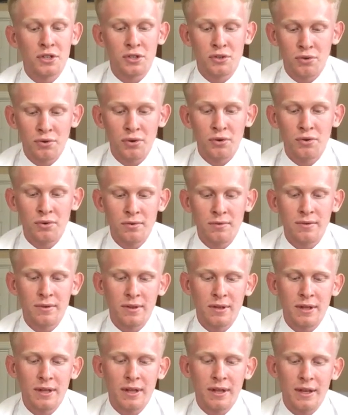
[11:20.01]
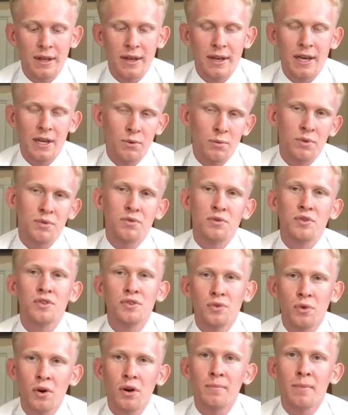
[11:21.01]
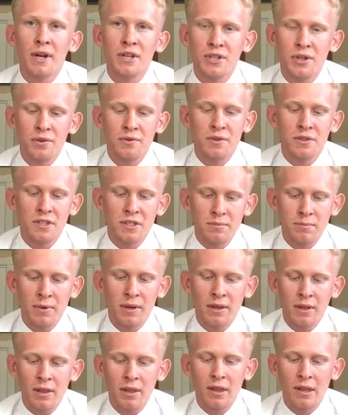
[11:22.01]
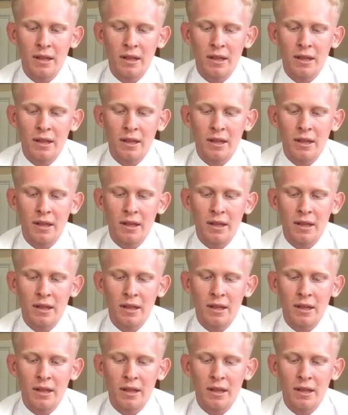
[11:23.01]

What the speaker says: true and was restored by Joseph Smith,